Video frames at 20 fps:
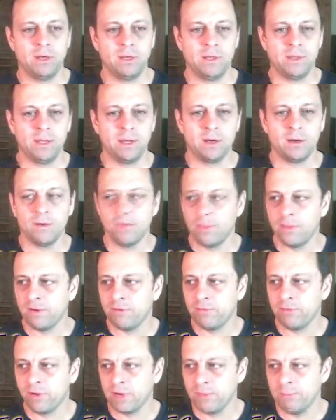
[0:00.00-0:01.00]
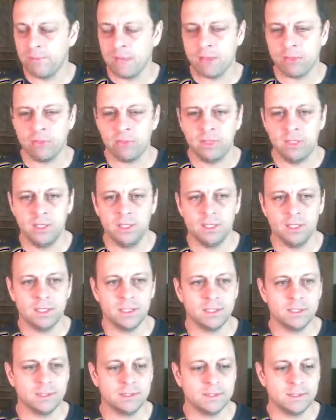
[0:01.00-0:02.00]
and their very mouthy
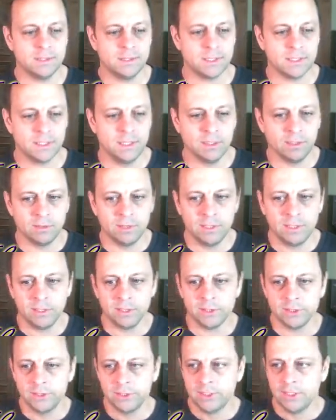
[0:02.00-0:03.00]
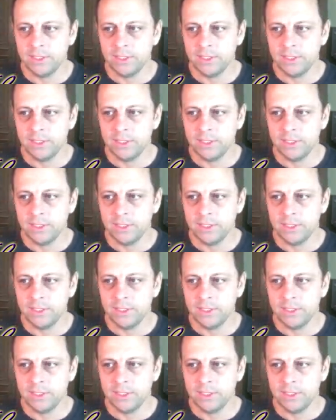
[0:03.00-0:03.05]
guild leader